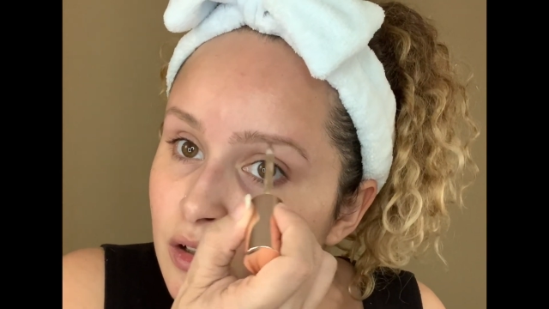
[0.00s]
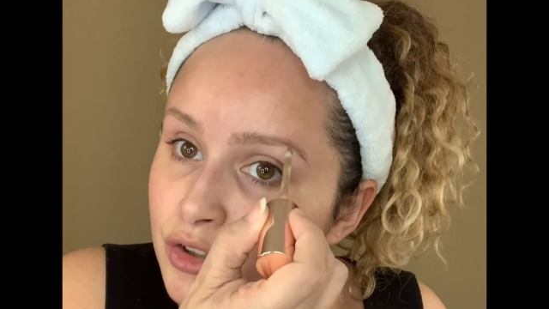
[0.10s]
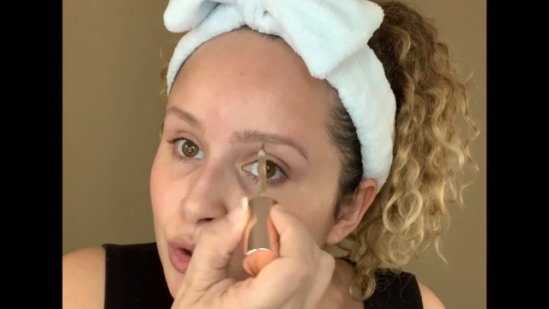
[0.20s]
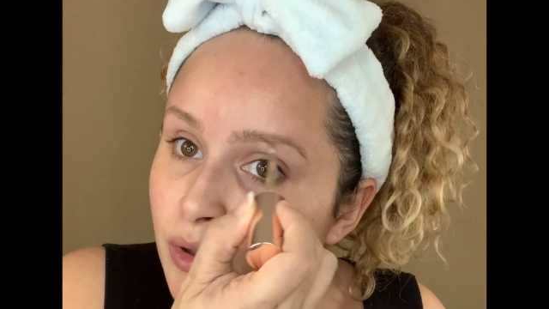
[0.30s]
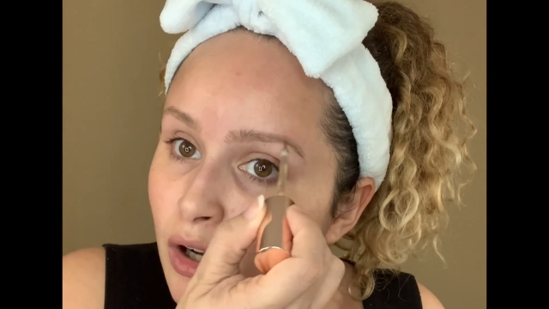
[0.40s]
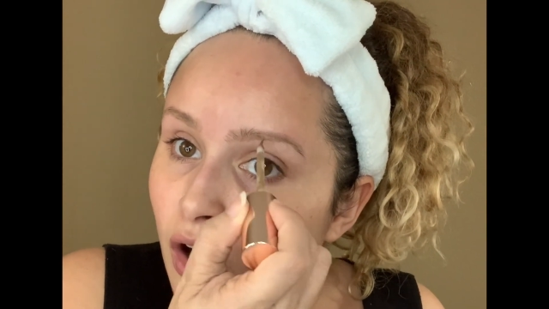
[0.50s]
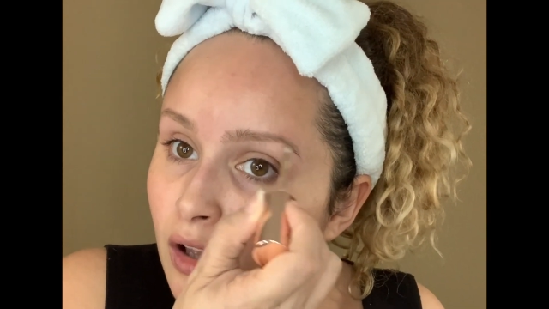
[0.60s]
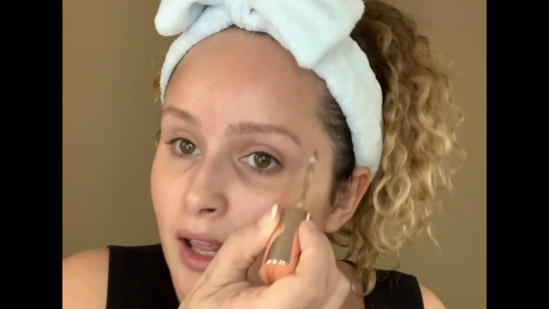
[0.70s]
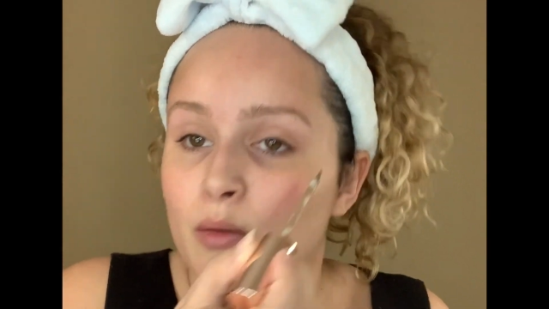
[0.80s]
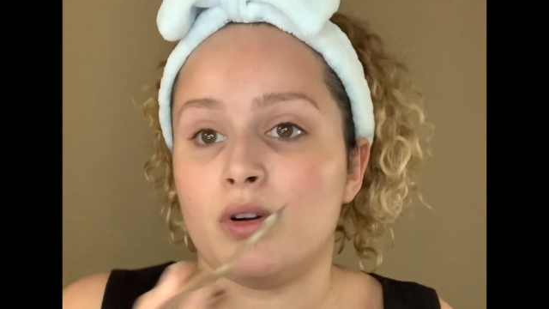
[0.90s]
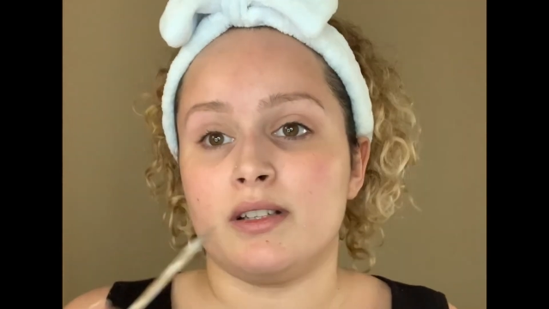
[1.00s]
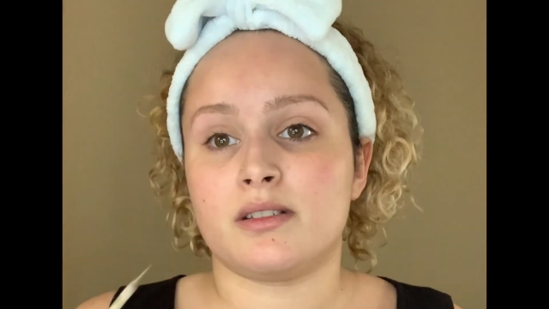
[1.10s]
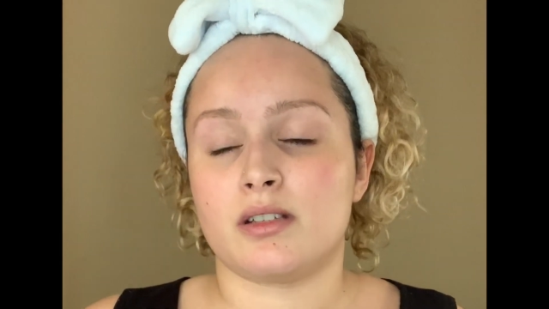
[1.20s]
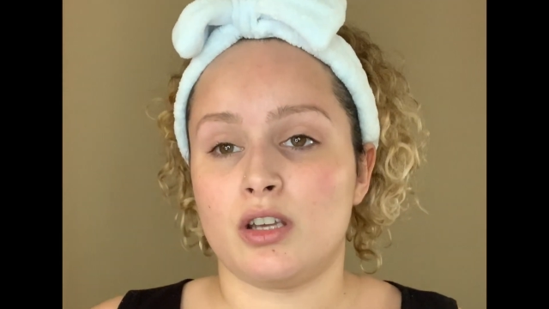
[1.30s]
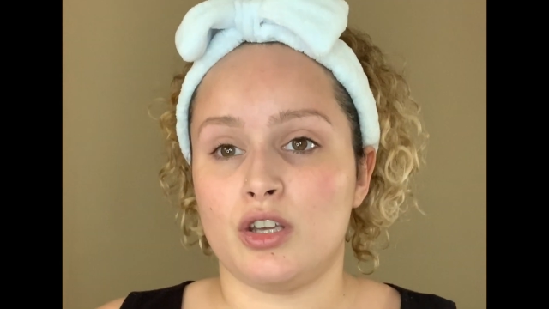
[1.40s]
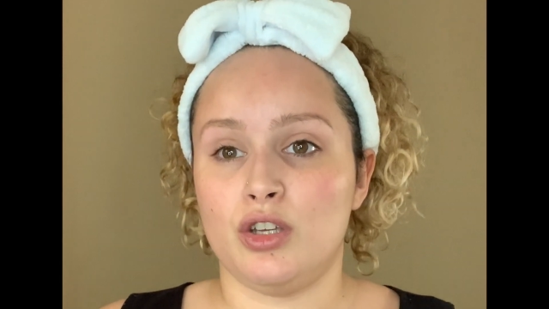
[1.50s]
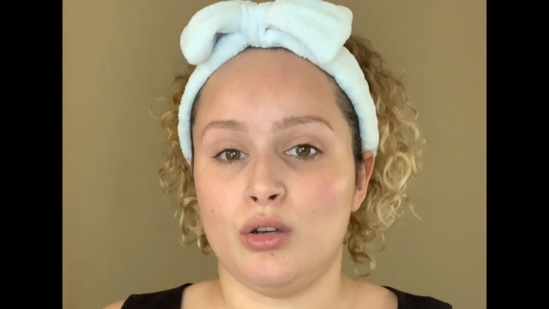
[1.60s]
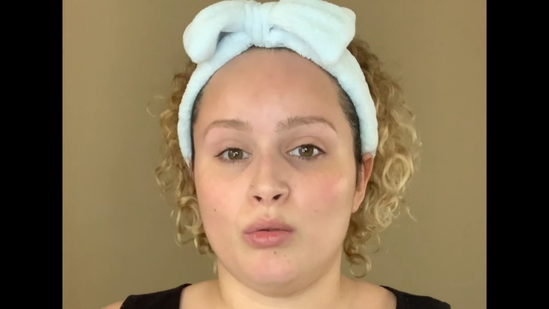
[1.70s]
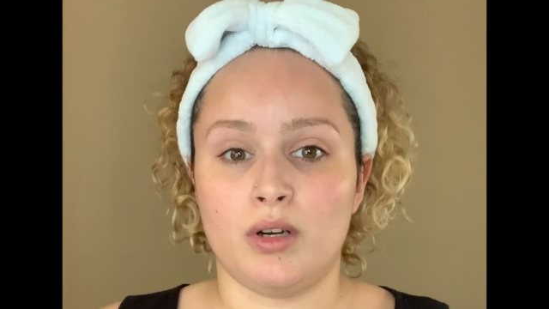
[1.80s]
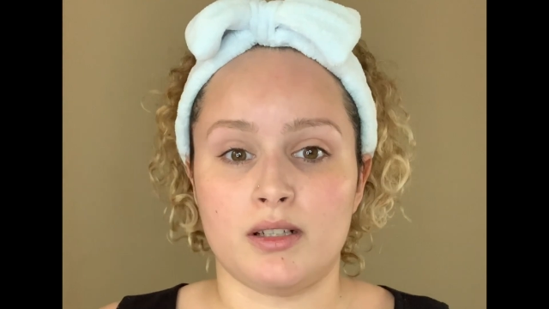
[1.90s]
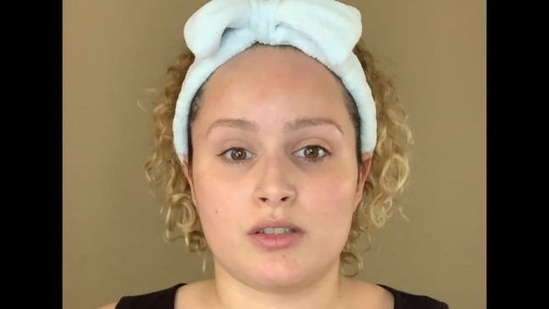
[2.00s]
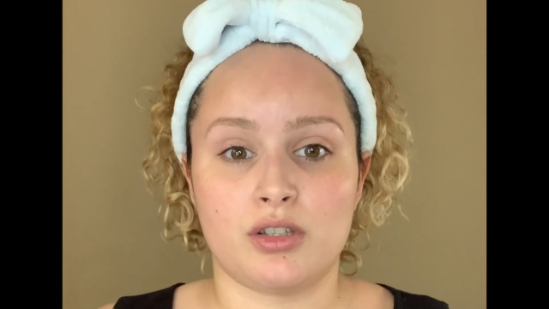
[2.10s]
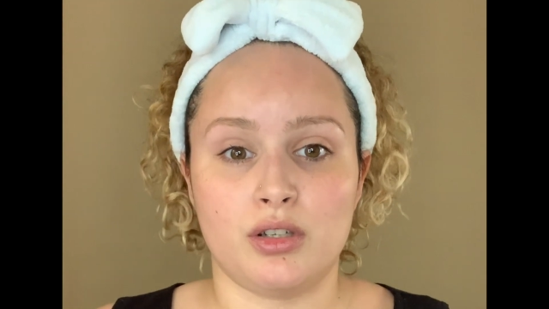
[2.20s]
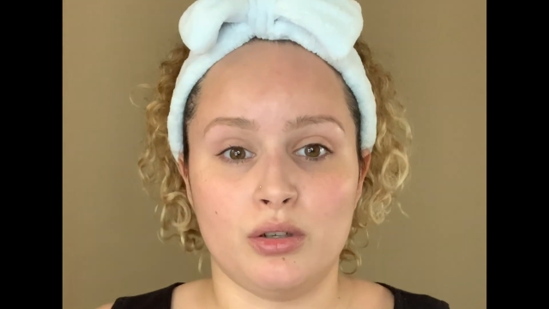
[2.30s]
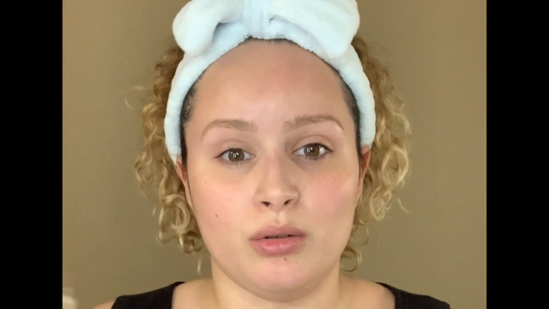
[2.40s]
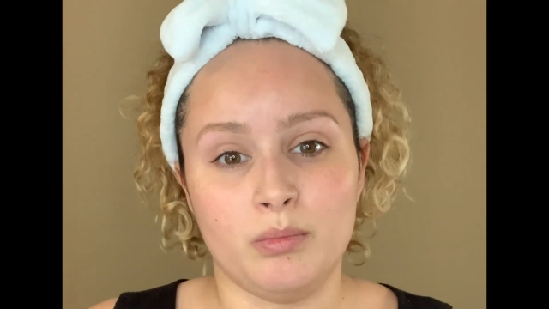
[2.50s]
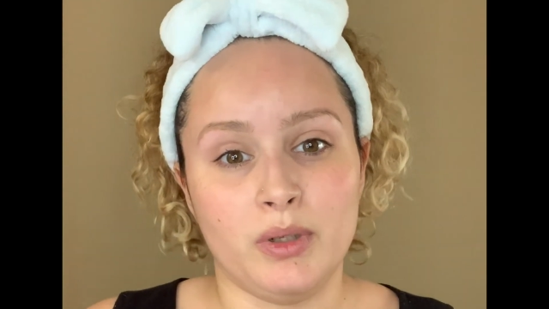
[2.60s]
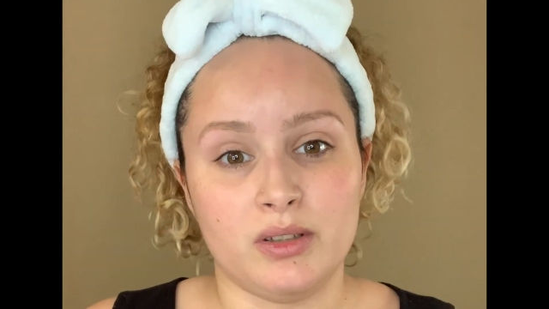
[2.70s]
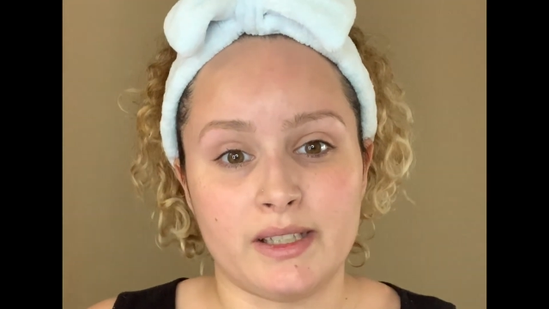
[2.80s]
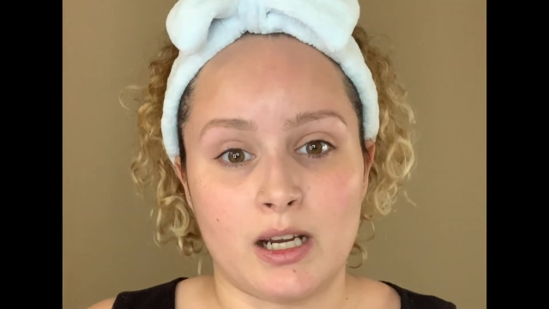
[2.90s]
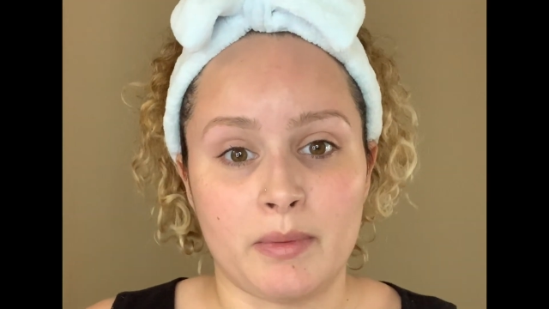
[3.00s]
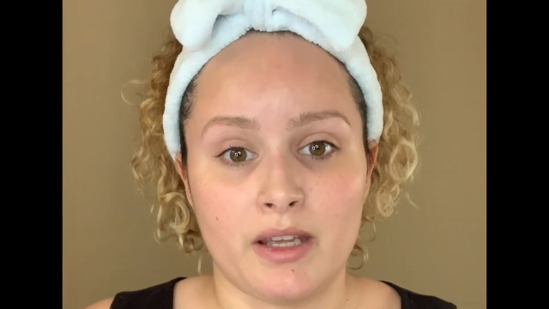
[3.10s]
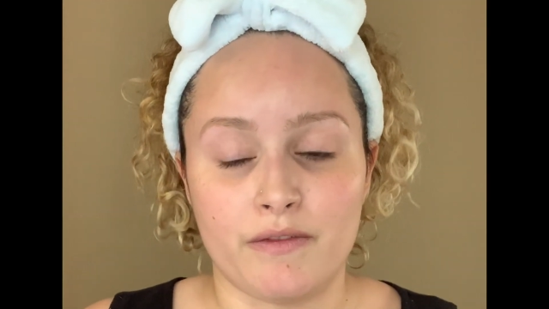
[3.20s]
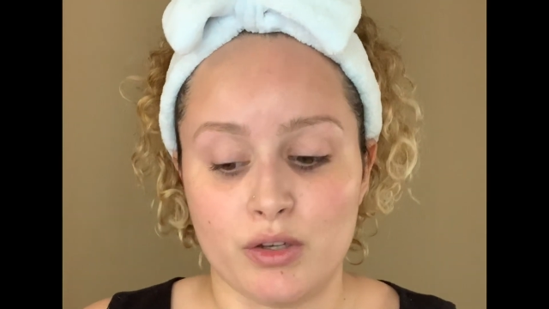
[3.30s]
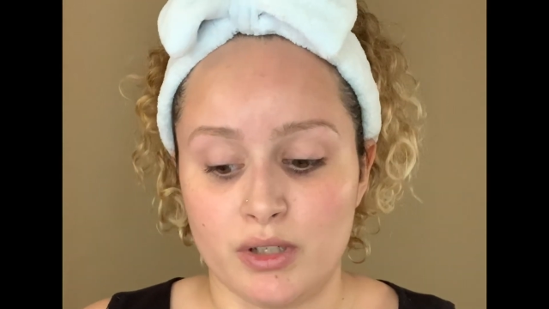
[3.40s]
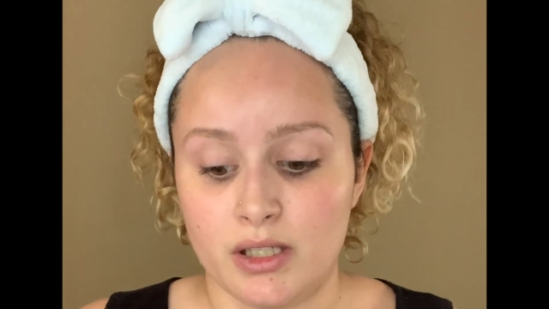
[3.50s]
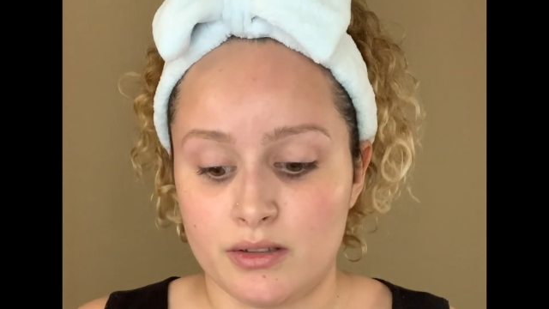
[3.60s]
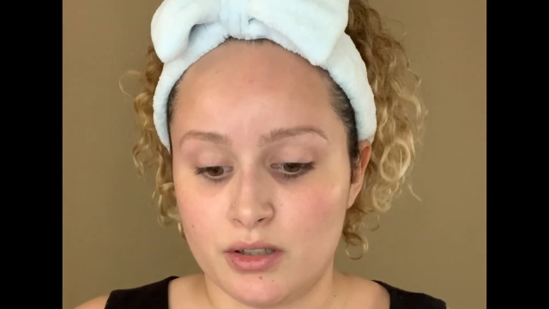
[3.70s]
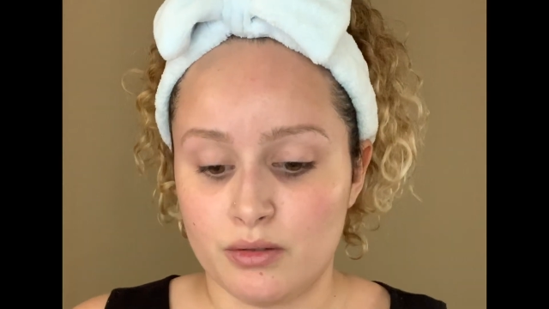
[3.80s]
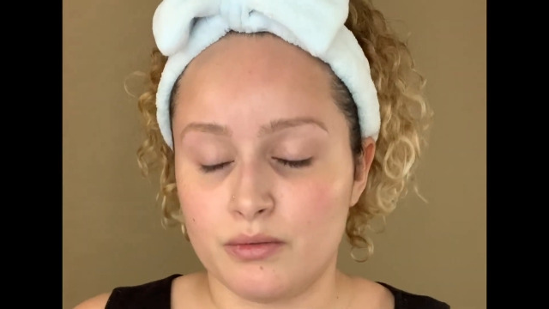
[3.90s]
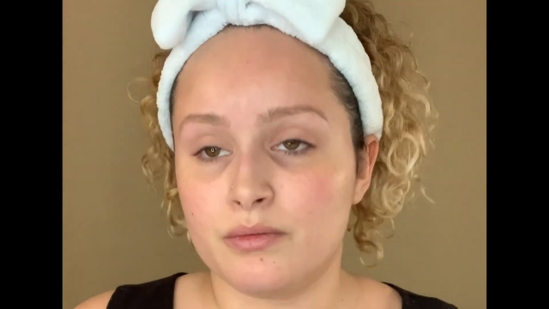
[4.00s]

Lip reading: do it all at once. You want to build it up if you need to.